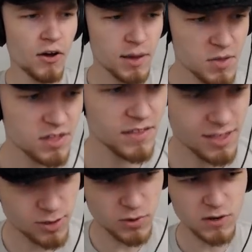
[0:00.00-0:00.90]
Okay, but see,
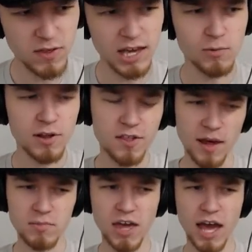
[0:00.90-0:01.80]
that's the weird thing, where
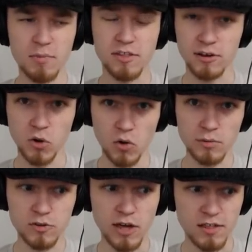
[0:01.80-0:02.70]
sometimes they're
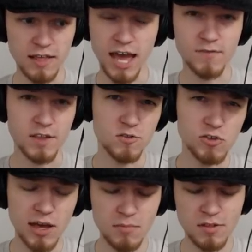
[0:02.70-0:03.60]
normal chests that have these
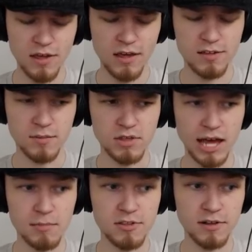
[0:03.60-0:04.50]
gems,
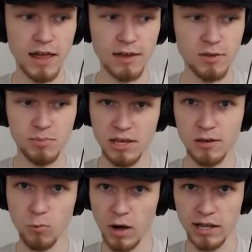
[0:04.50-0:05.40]
sometimes they're like the
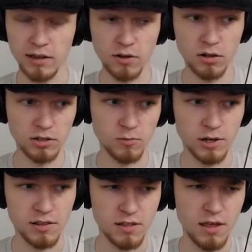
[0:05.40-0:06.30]
big white and golden
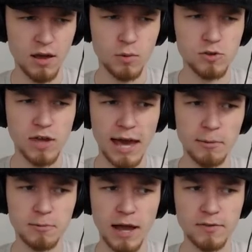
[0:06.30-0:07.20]
ones, which I
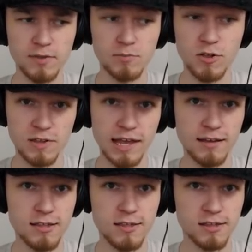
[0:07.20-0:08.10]
would rather them just stay
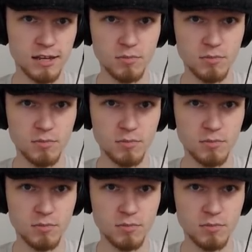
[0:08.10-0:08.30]
consistent